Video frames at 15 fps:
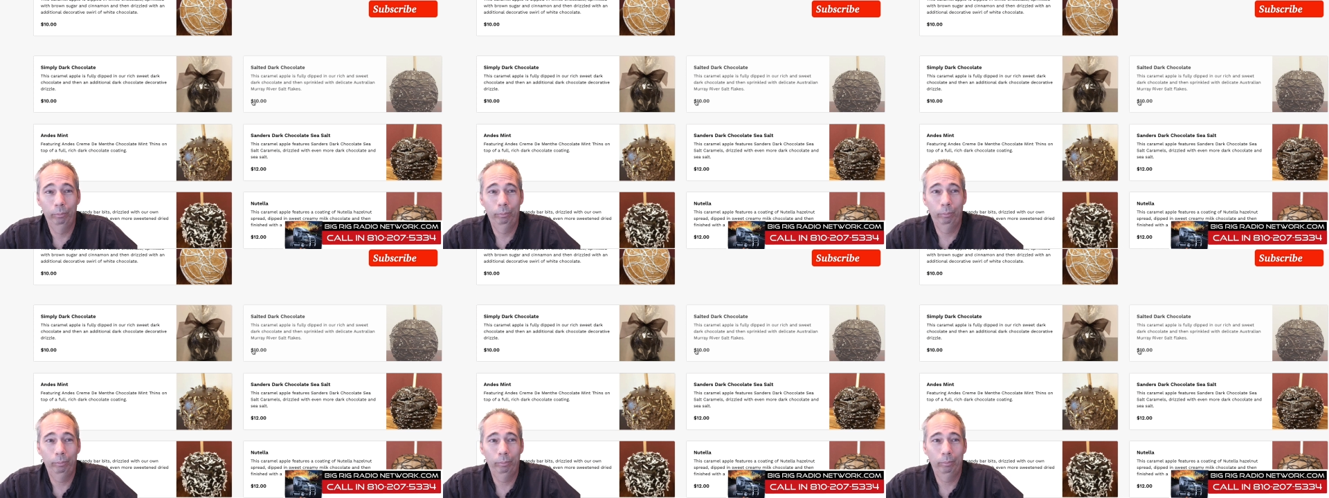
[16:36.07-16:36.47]

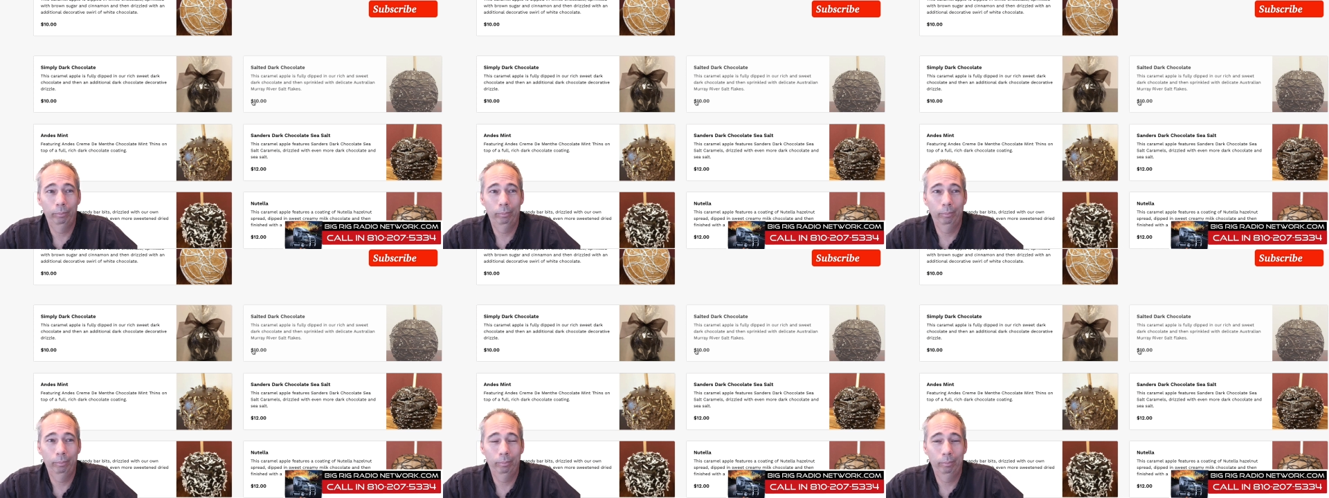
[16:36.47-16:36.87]

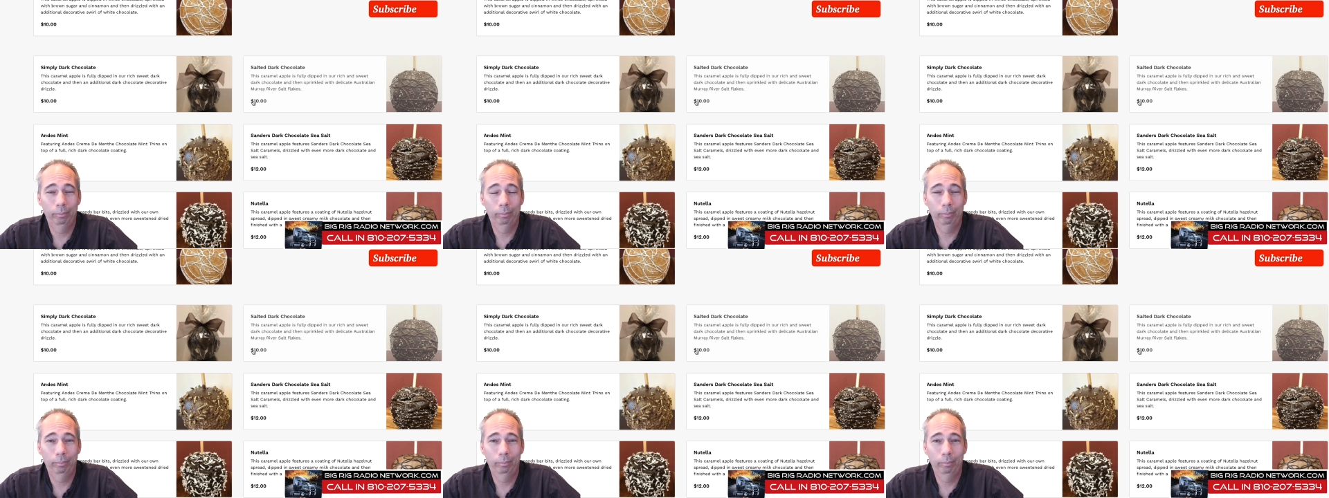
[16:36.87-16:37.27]

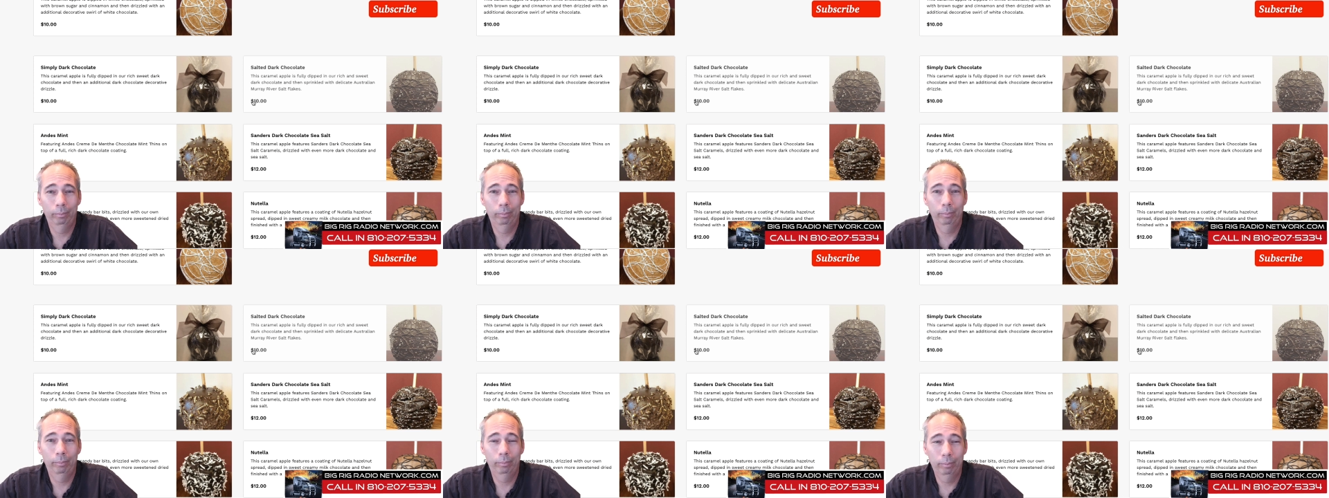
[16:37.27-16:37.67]

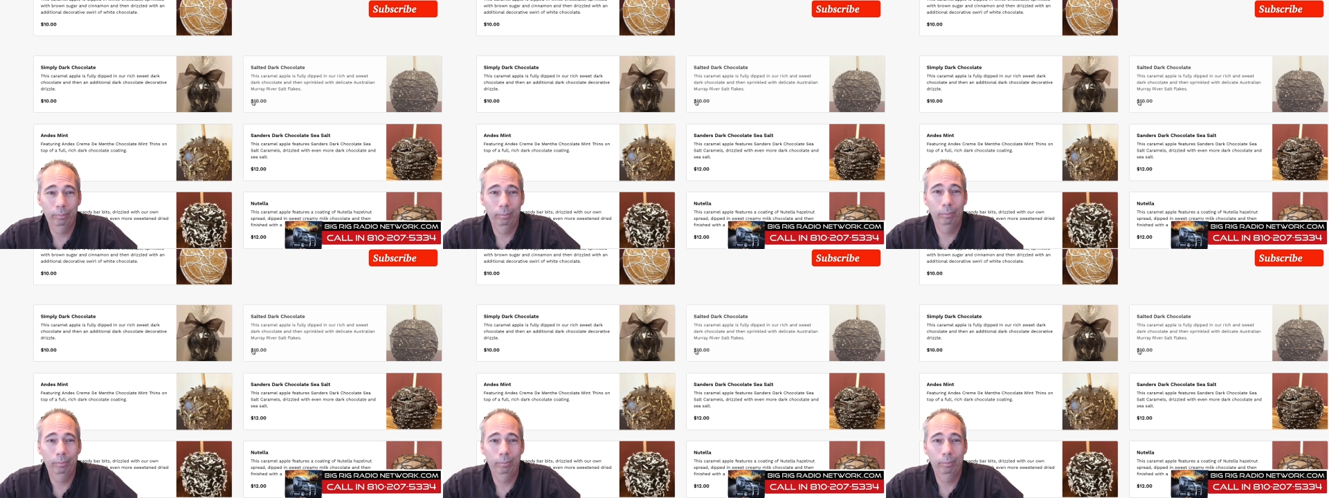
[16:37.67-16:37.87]
Nobody speaks.